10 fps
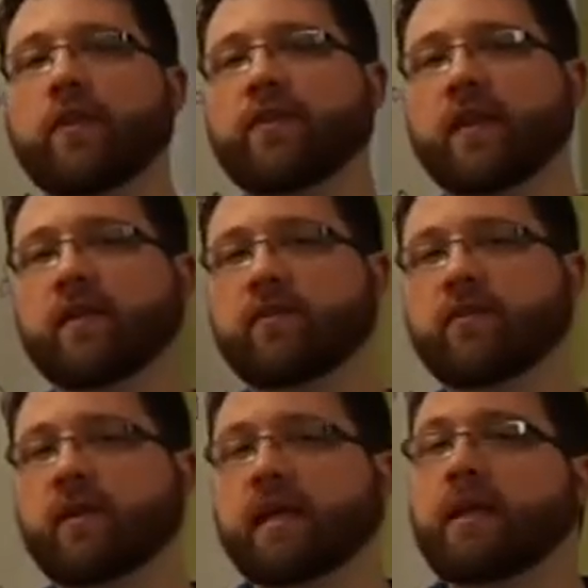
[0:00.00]
the things
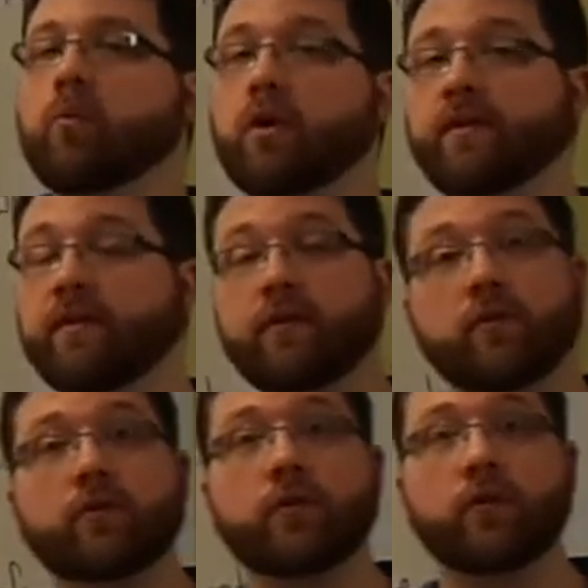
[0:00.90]
he wanted
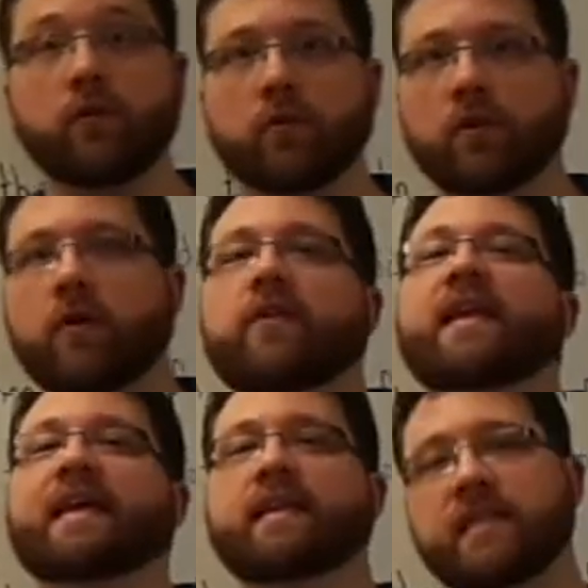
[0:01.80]
to do, all the
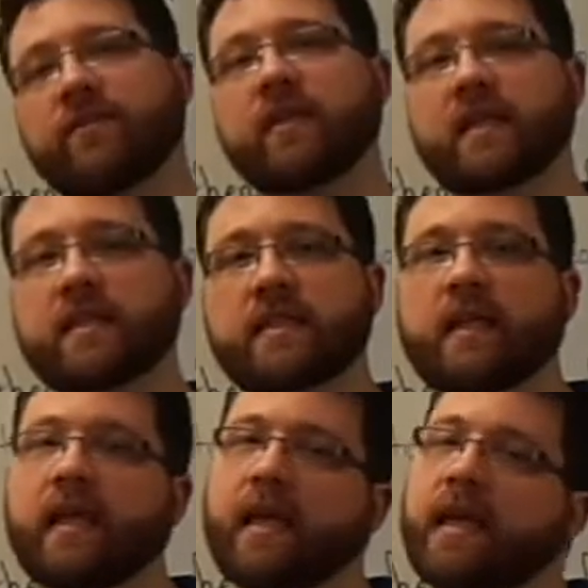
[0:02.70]
activities
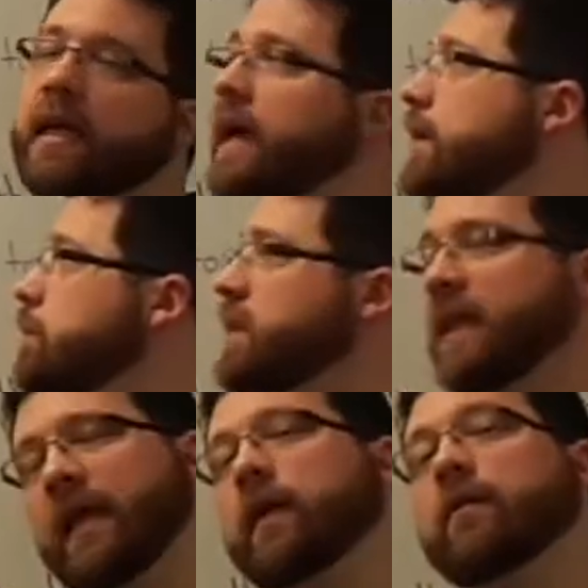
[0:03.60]
he had
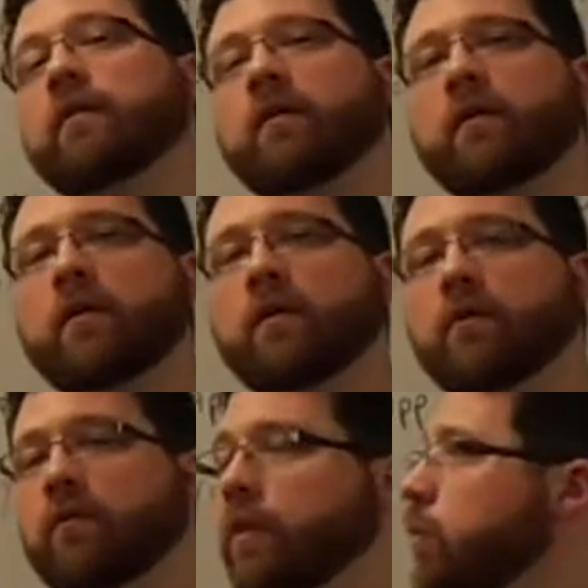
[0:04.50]
planned
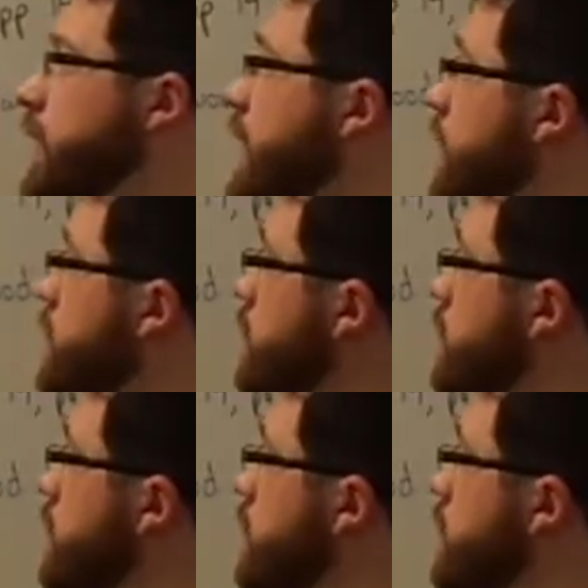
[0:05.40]
for the weekend.